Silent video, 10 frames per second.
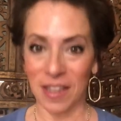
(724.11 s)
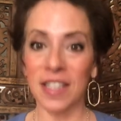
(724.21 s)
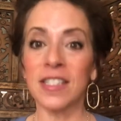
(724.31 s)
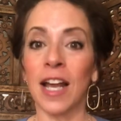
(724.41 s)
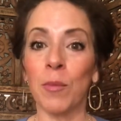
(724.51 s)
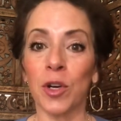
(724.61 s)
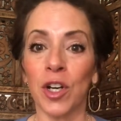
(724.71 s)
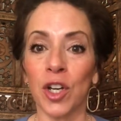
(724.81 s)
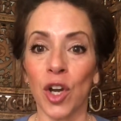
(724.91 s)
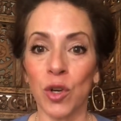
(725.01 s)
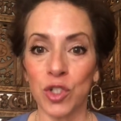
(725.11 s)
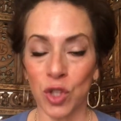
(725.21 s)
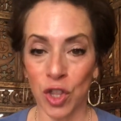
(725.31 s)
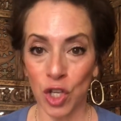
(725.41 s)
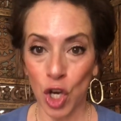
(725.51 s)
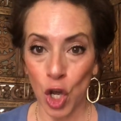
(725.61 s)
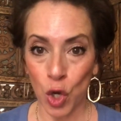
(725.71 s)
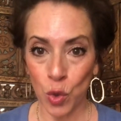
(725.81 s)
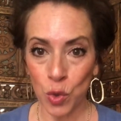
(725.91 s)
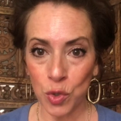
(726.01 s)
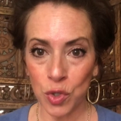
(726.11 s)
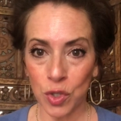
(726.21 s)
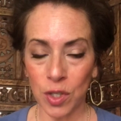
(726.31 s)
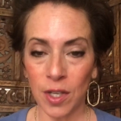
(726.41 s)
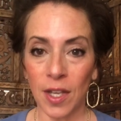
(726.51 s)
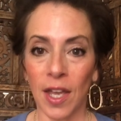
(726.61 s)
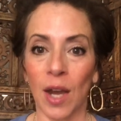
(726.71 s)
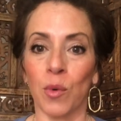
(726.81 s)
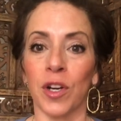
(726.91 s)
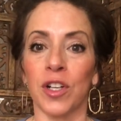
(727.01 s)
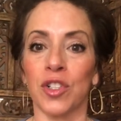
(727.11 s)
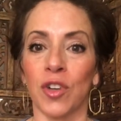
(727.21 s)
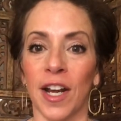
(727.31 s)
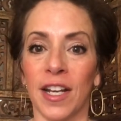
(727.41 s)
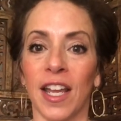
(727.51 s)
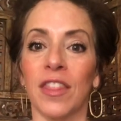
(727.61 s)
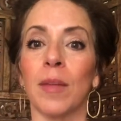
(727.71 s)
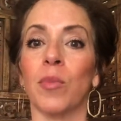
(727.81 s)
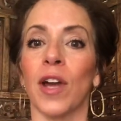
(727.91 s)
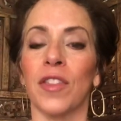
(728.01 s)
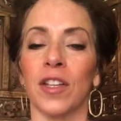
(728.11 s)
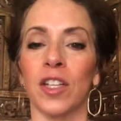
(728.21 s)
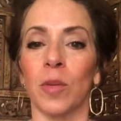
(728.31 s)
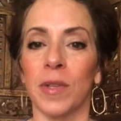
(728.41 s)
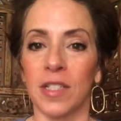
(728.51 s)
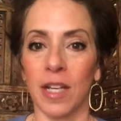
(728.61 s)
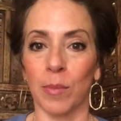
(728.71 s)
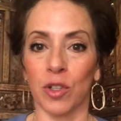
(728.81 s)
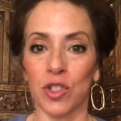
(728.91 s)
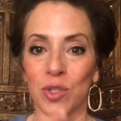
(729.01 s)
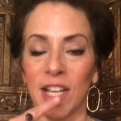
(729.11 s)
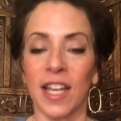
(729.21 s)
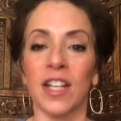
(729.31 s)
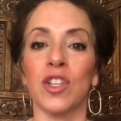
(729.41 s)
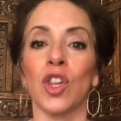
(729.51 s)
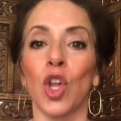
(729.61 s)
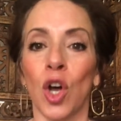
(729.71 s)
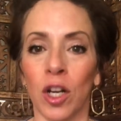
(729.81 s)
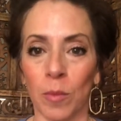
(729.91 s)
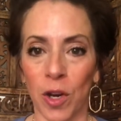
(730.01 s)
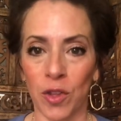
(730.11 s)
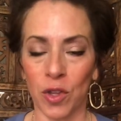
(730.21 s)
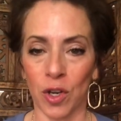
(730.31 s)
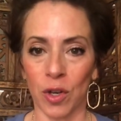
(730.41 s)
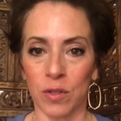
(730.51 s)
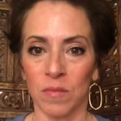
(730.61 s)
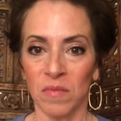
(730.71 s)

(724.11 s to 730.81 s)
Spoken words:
This time we're going to go to the nose, and we're going to try to get the breath a little bit deeper. So take in a longer breath through the nose.